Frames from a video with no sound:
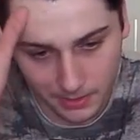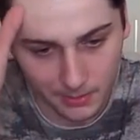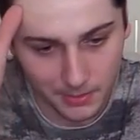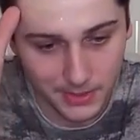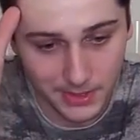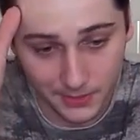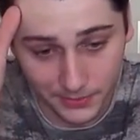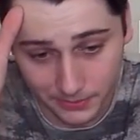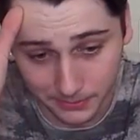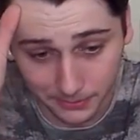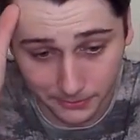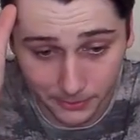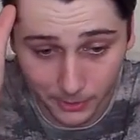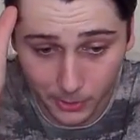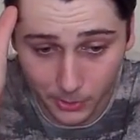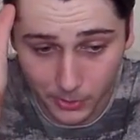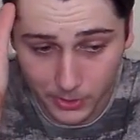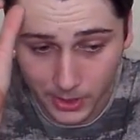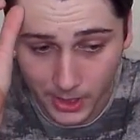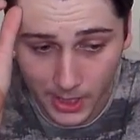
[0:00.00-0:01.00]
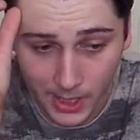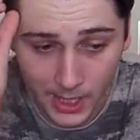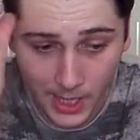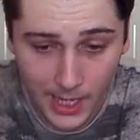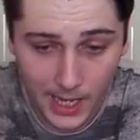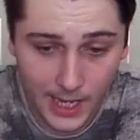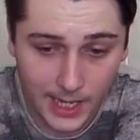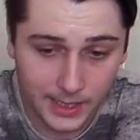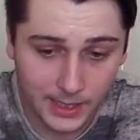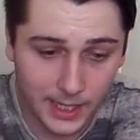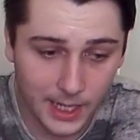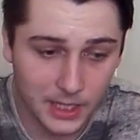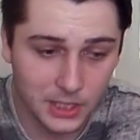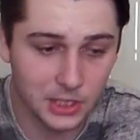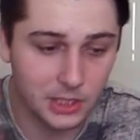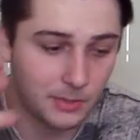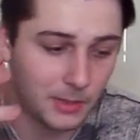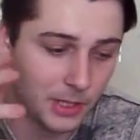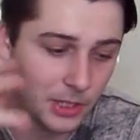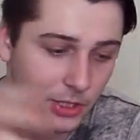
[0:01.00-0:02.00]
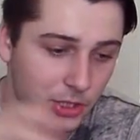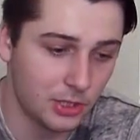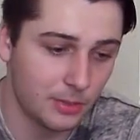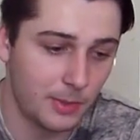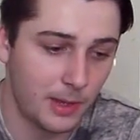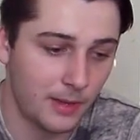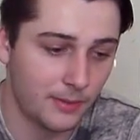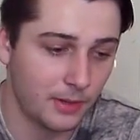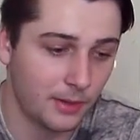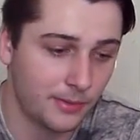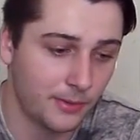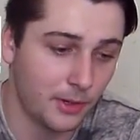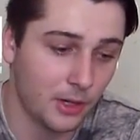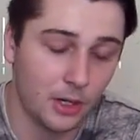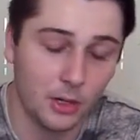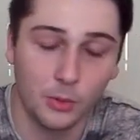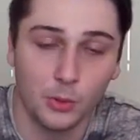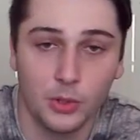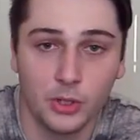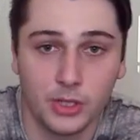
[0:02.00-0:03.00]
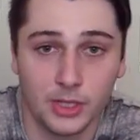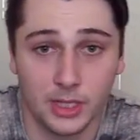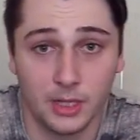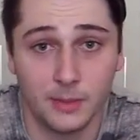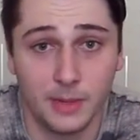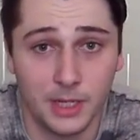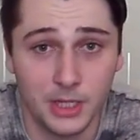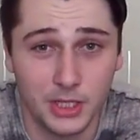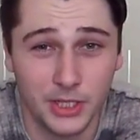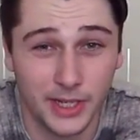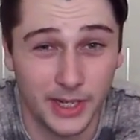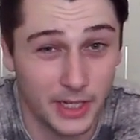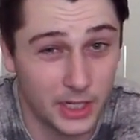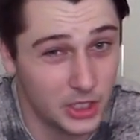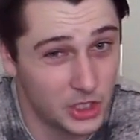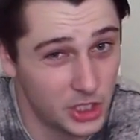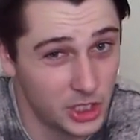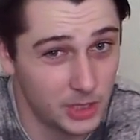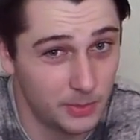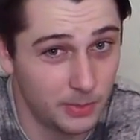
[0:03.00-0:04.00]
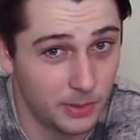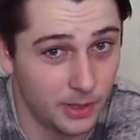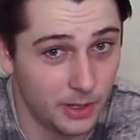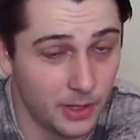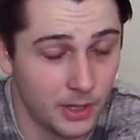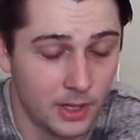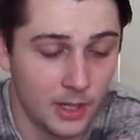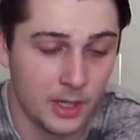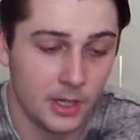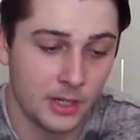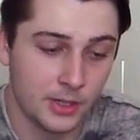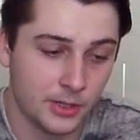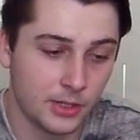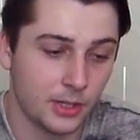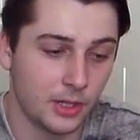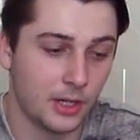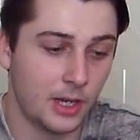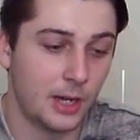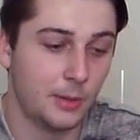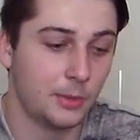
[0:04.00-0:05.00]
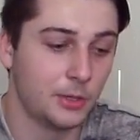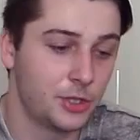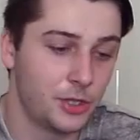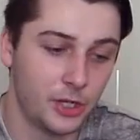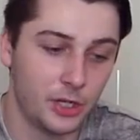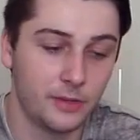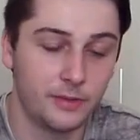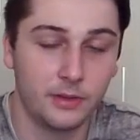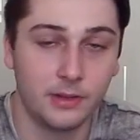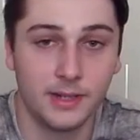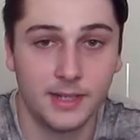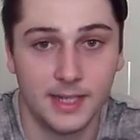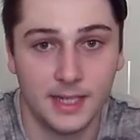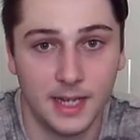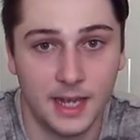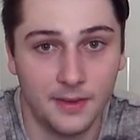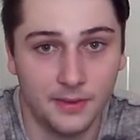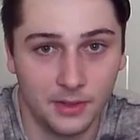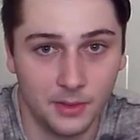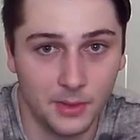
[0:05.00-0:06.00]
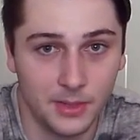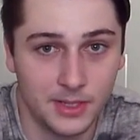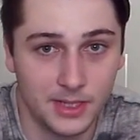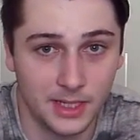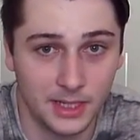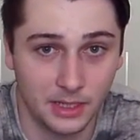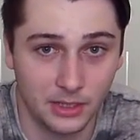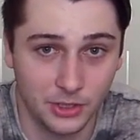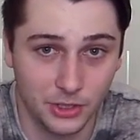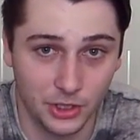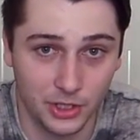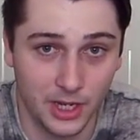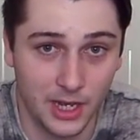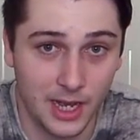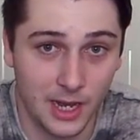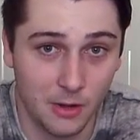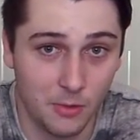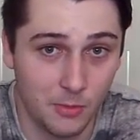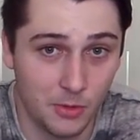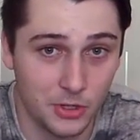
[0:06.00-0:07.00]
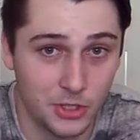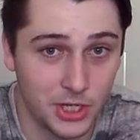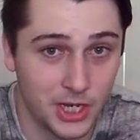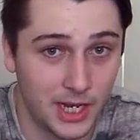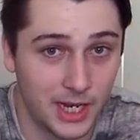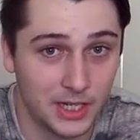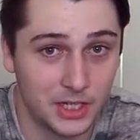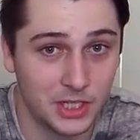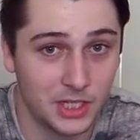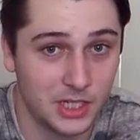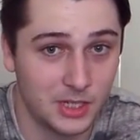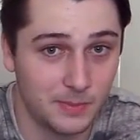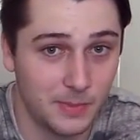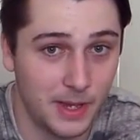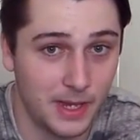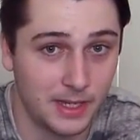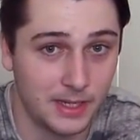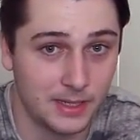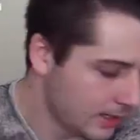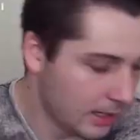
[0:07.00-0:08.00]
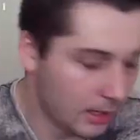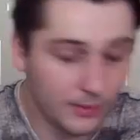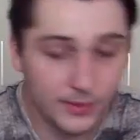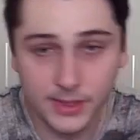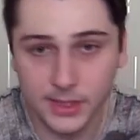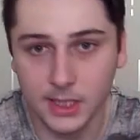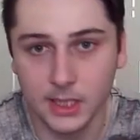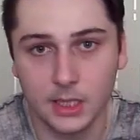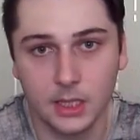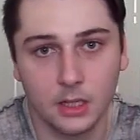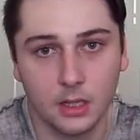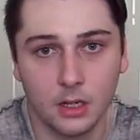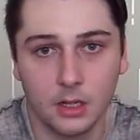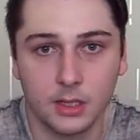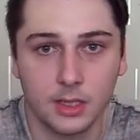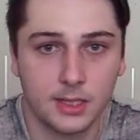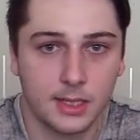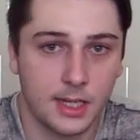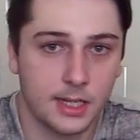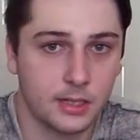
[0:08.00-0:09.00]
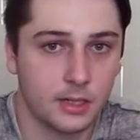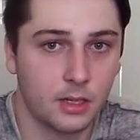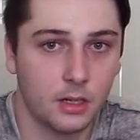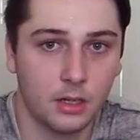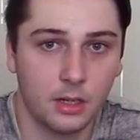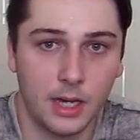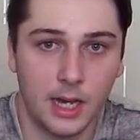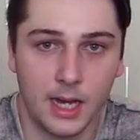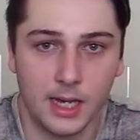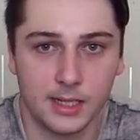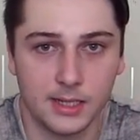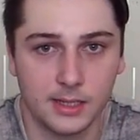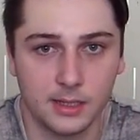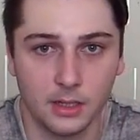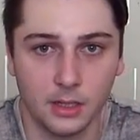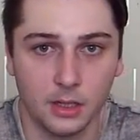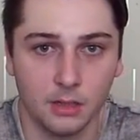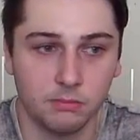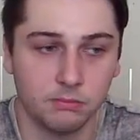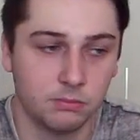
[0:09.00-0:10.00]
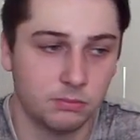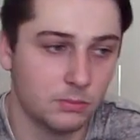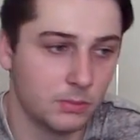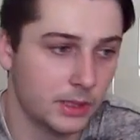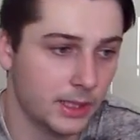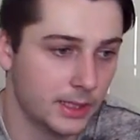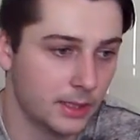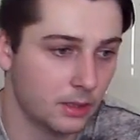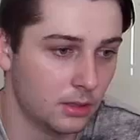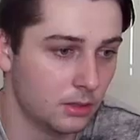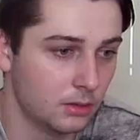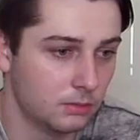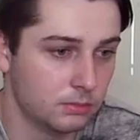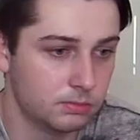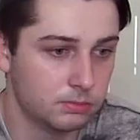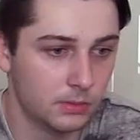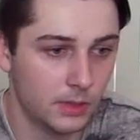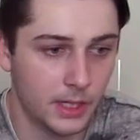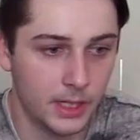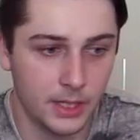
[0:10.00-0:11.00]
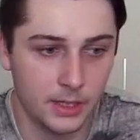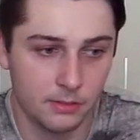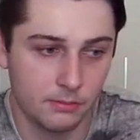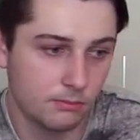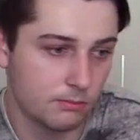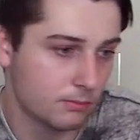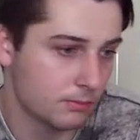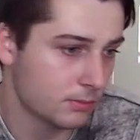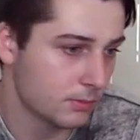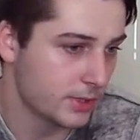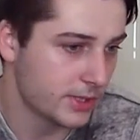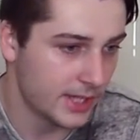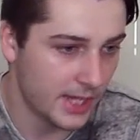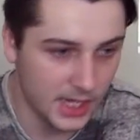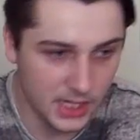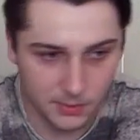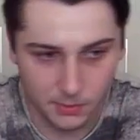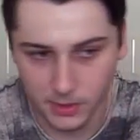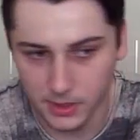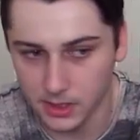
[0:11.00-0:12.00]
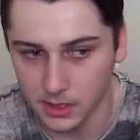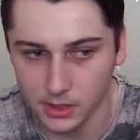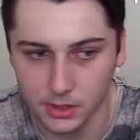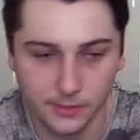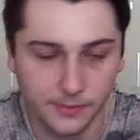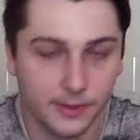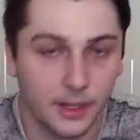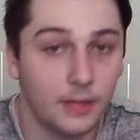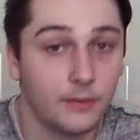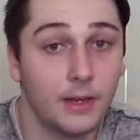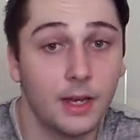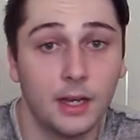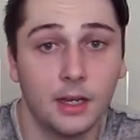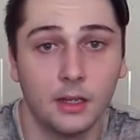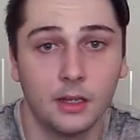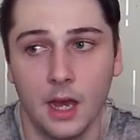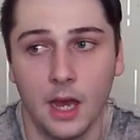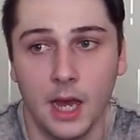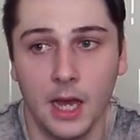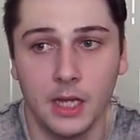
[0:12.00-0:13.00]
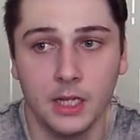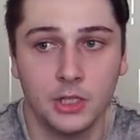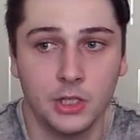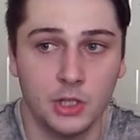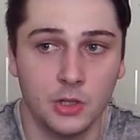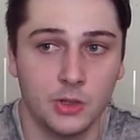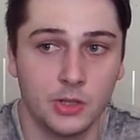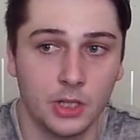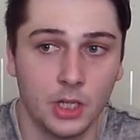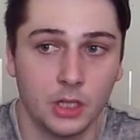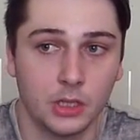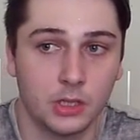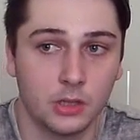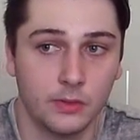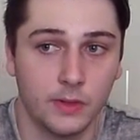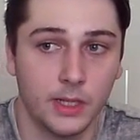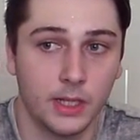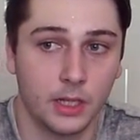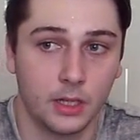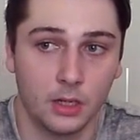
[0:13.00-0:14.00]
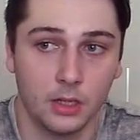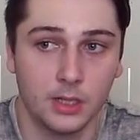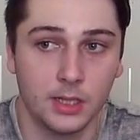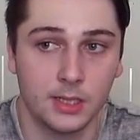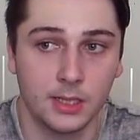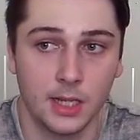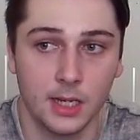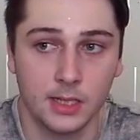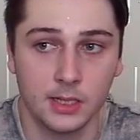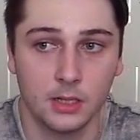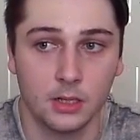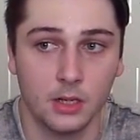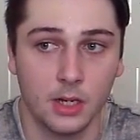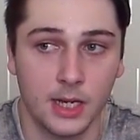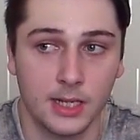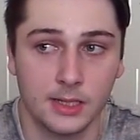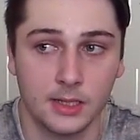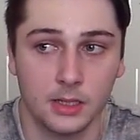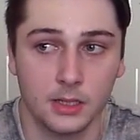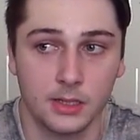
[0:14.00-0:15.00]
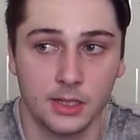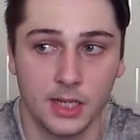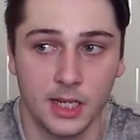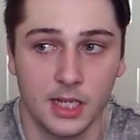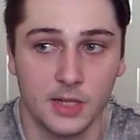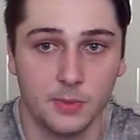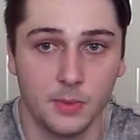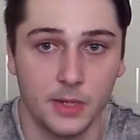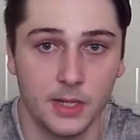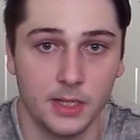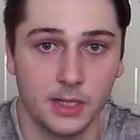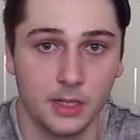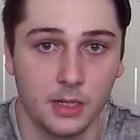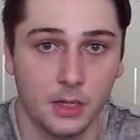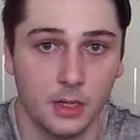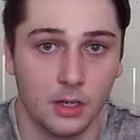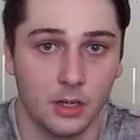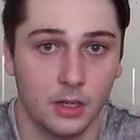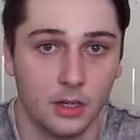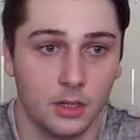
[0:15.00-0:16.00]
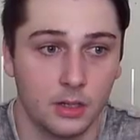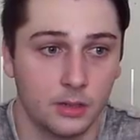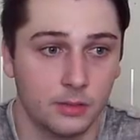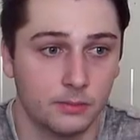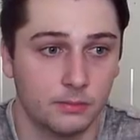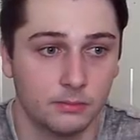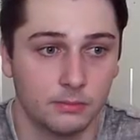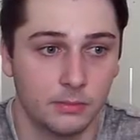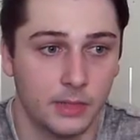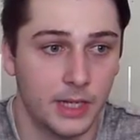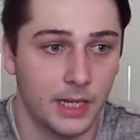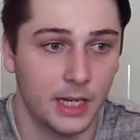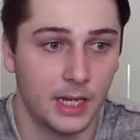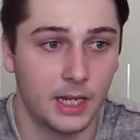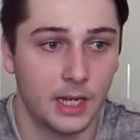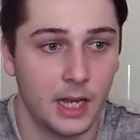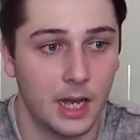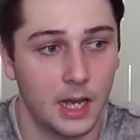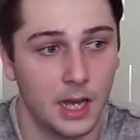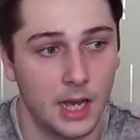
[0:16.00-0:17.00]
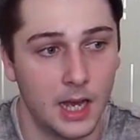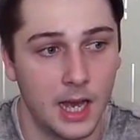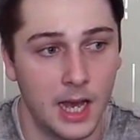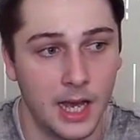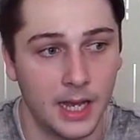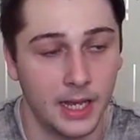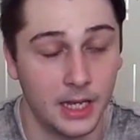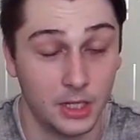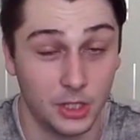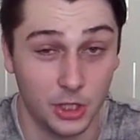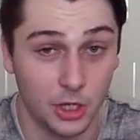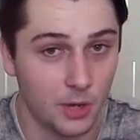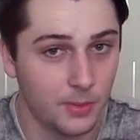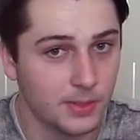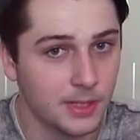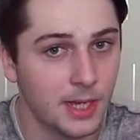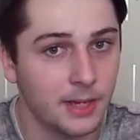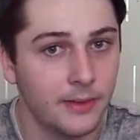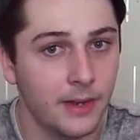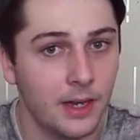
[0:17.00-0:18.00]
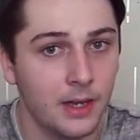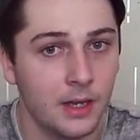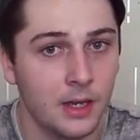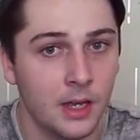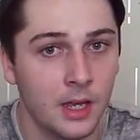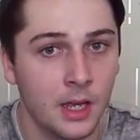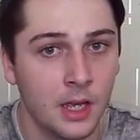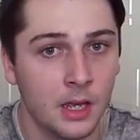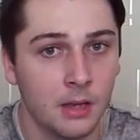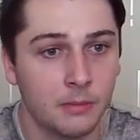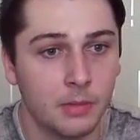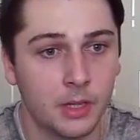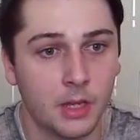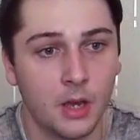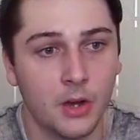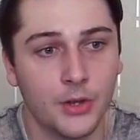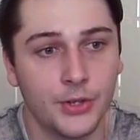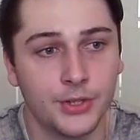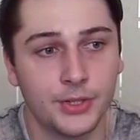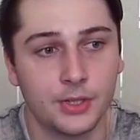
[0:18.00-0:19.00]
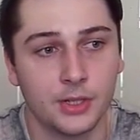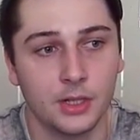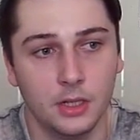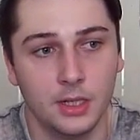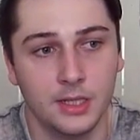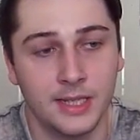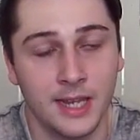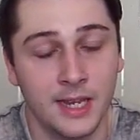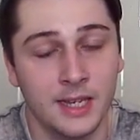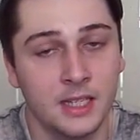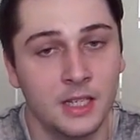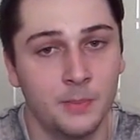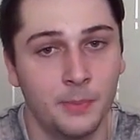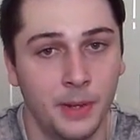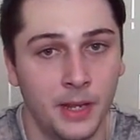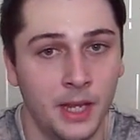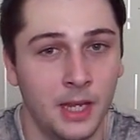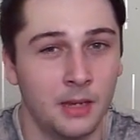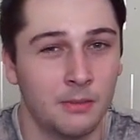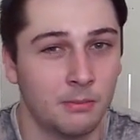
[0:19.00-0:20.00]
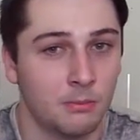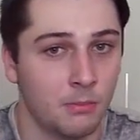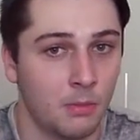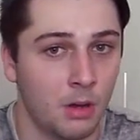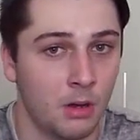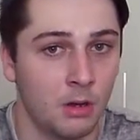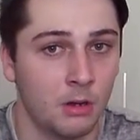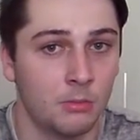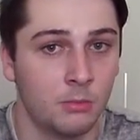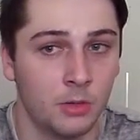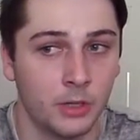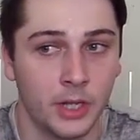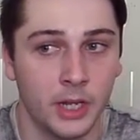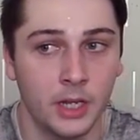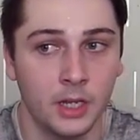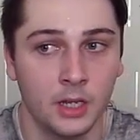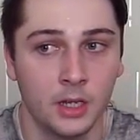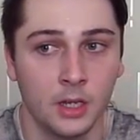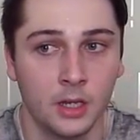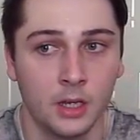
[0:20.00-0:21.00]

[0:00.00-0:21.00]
get myself some food, and I actually managed to do better than I thought I would, and I managed to get it cheaper. So, I will show you the receipt afterwards, and I'll show you how much I actually spent. Now obviously you can go to Tesco, Asda, Lidl and Sainsbury's and stuff like that. I choose not to really go to Tesco, Asda, Sainsbury's or any high-end shops like that, because you tend to pay more money